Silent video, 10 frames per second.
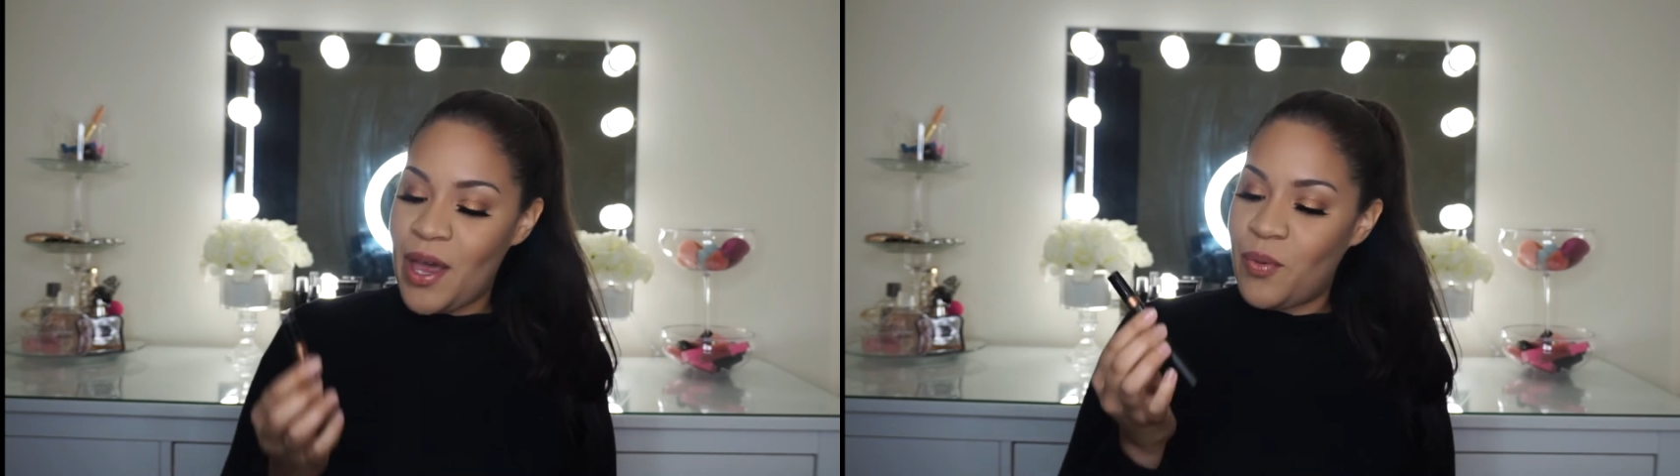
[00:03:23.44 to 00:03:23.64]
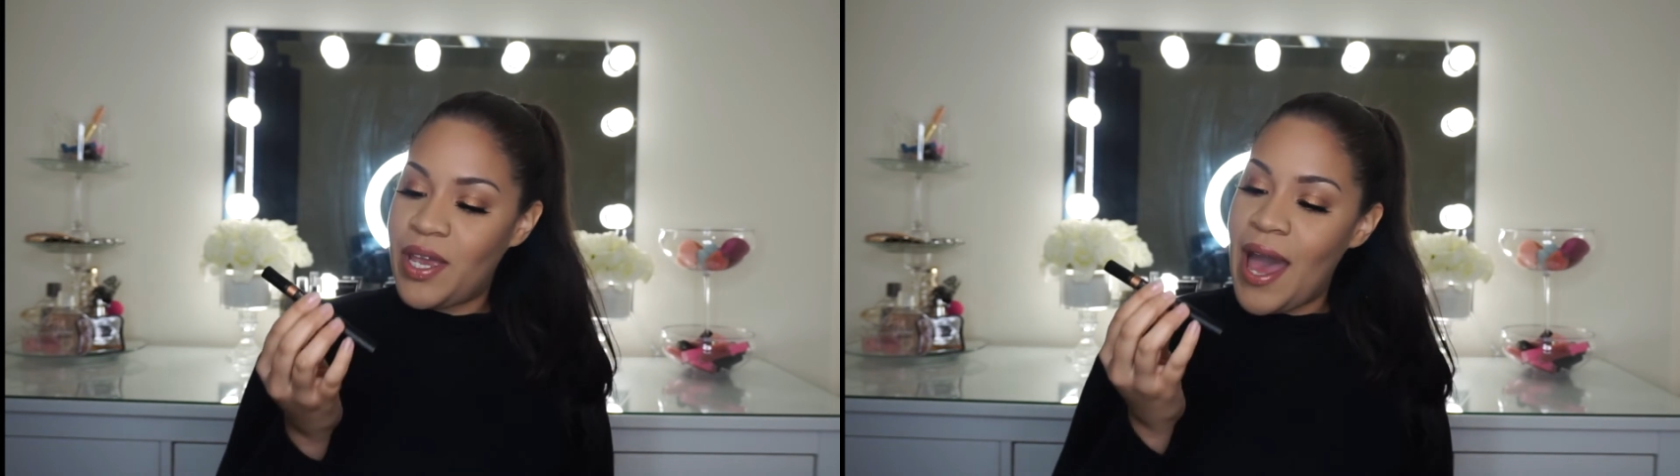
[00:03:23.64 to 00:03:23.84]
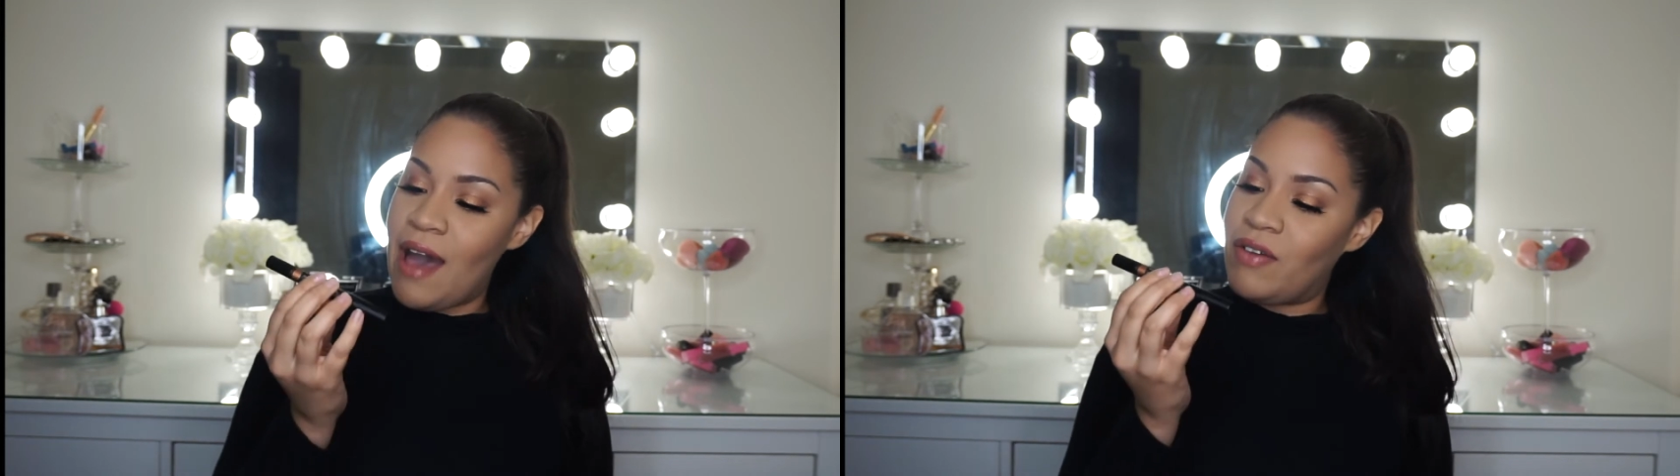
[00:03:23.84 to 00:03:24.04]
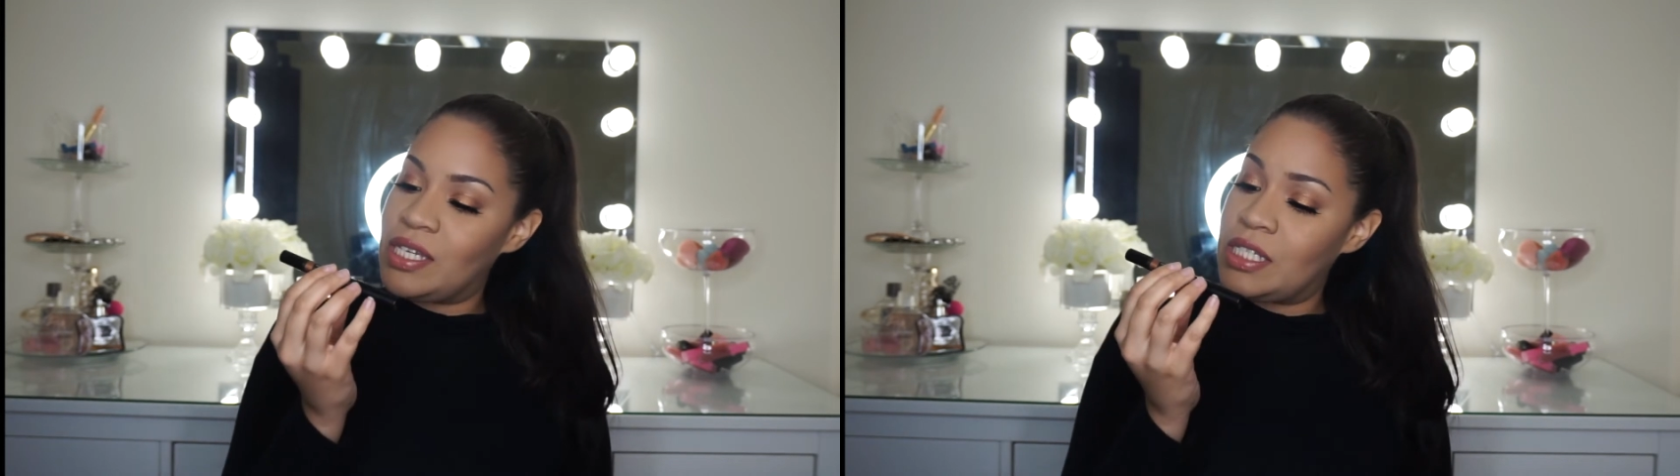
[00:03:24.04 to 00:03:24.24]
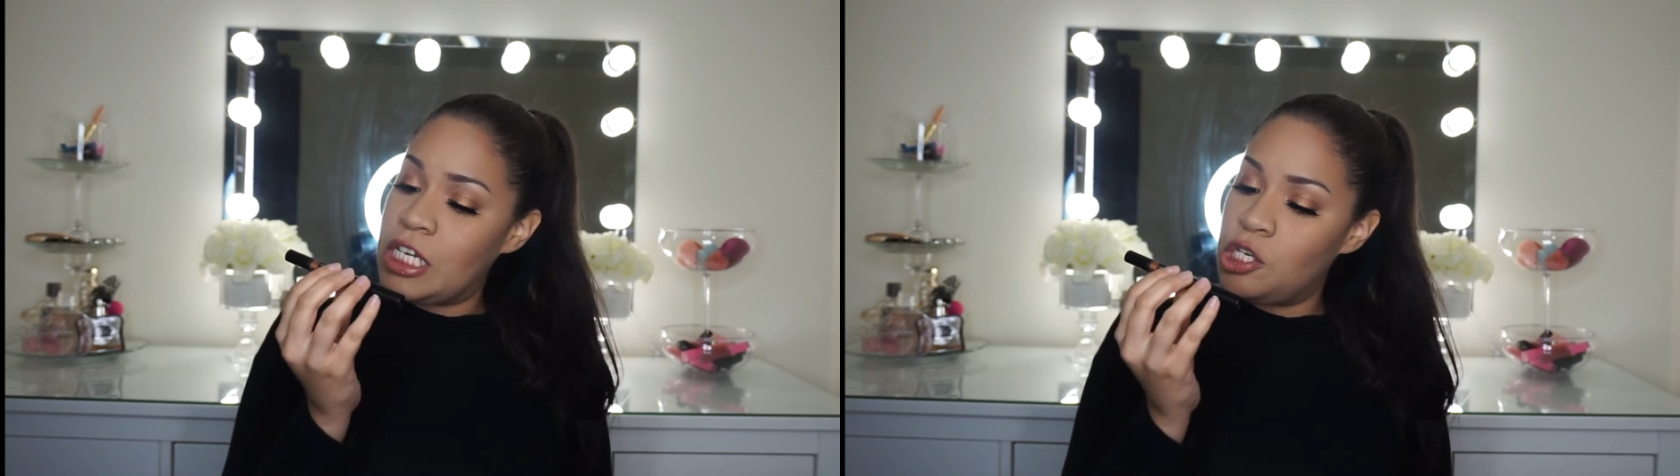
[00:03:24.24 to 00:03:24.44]
that we have
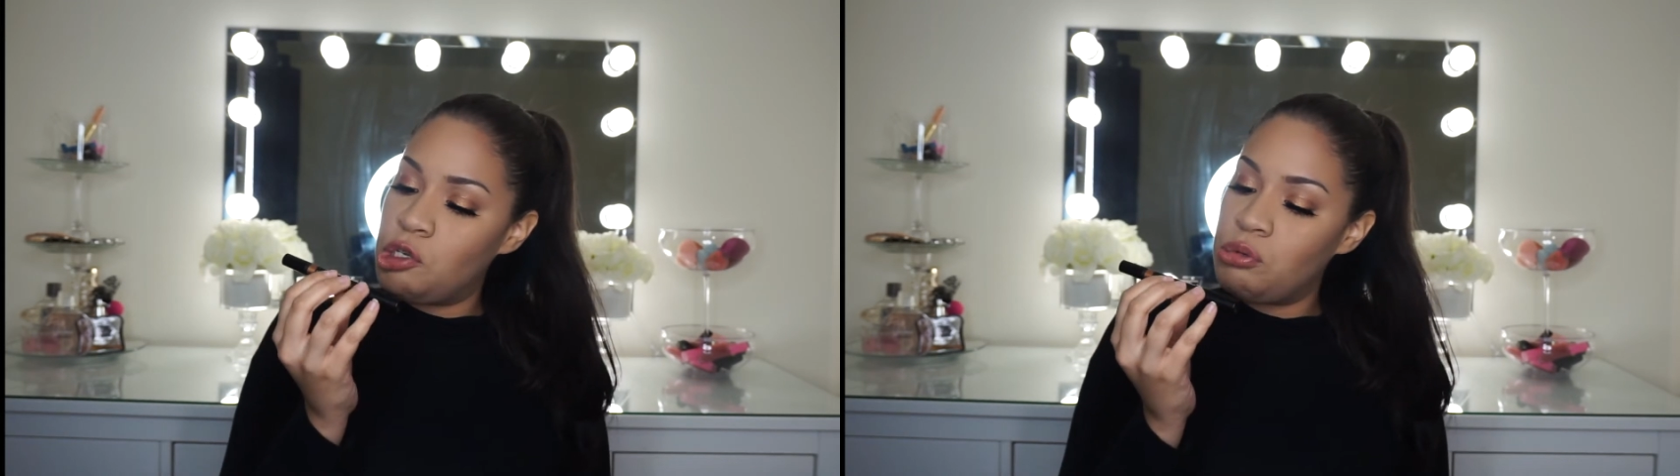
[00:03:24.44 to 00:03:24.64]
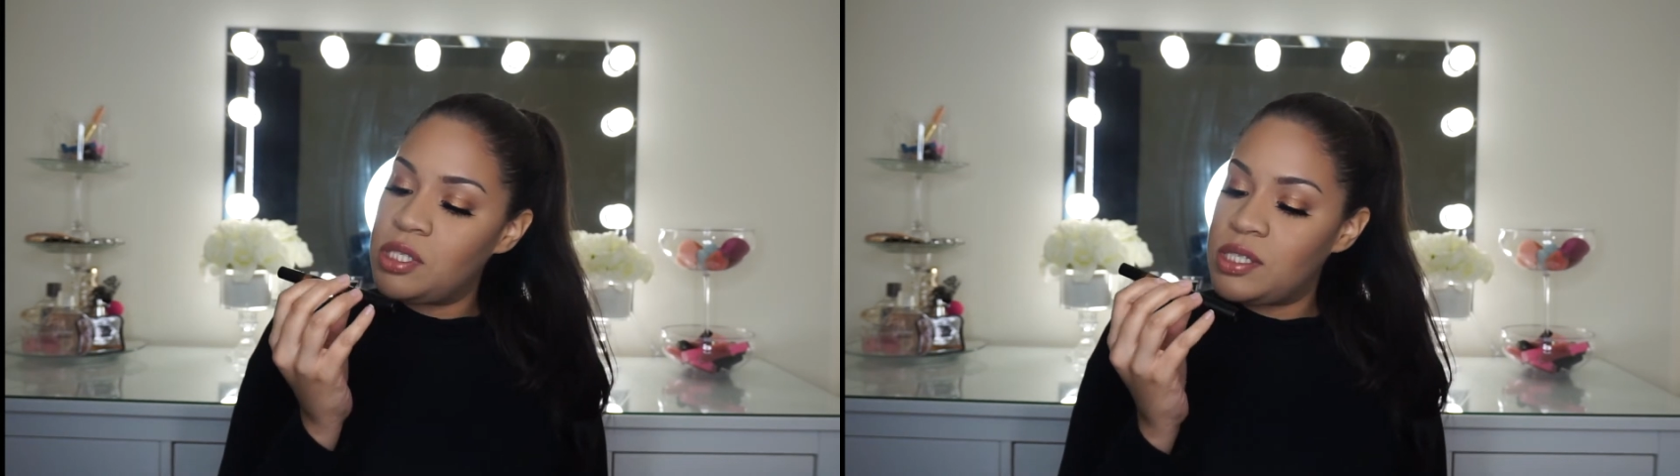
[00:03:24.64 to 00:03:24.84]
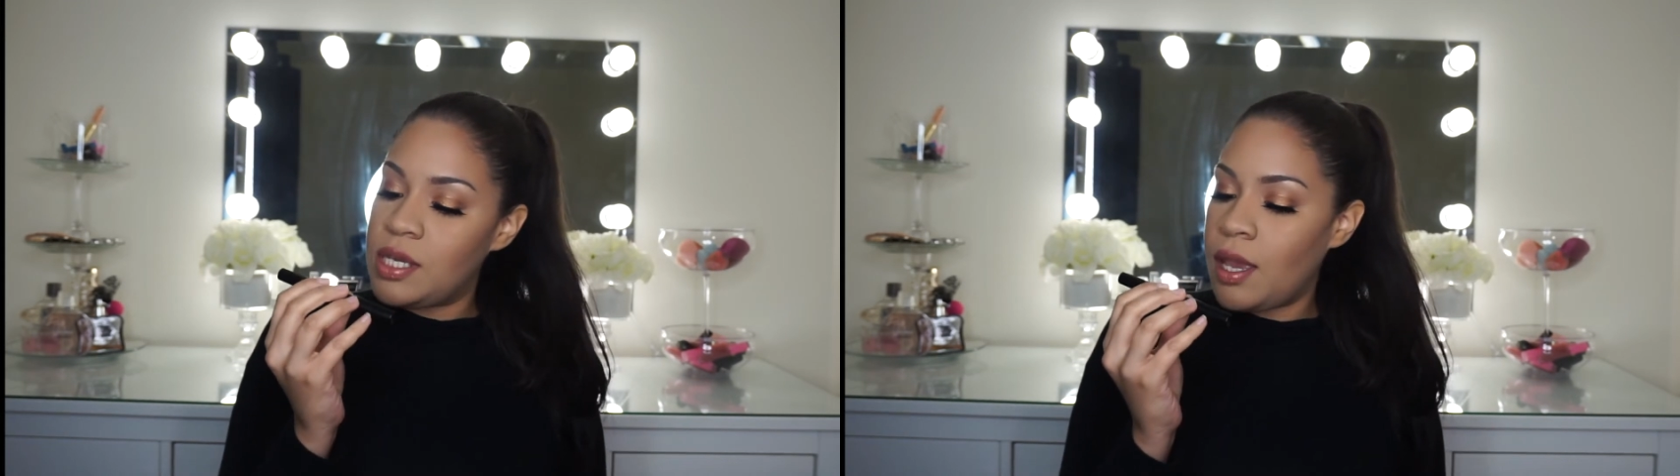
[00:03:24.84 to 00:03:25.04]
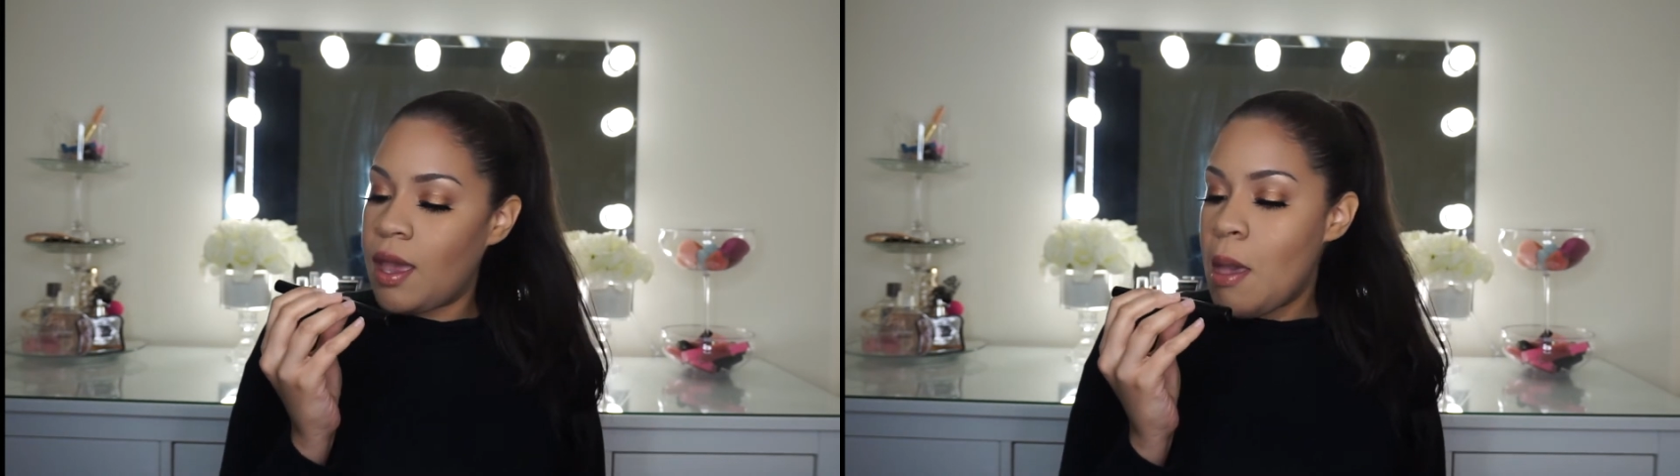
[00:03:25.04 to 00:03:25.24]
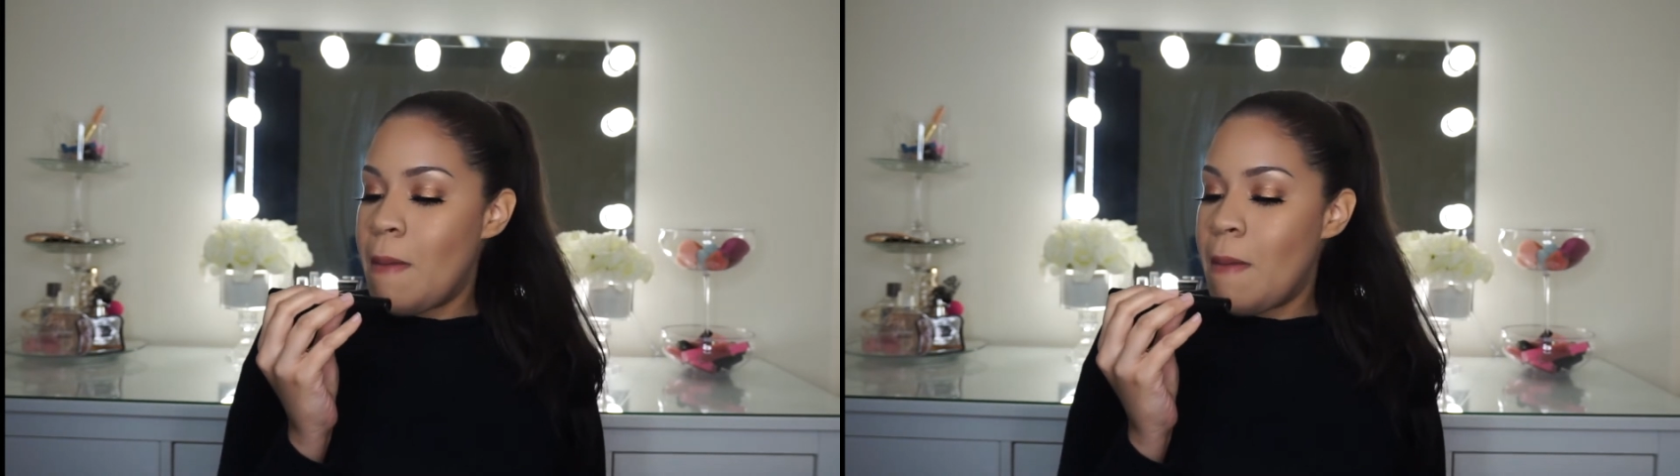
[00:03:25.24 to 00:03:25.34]
is the Nudestix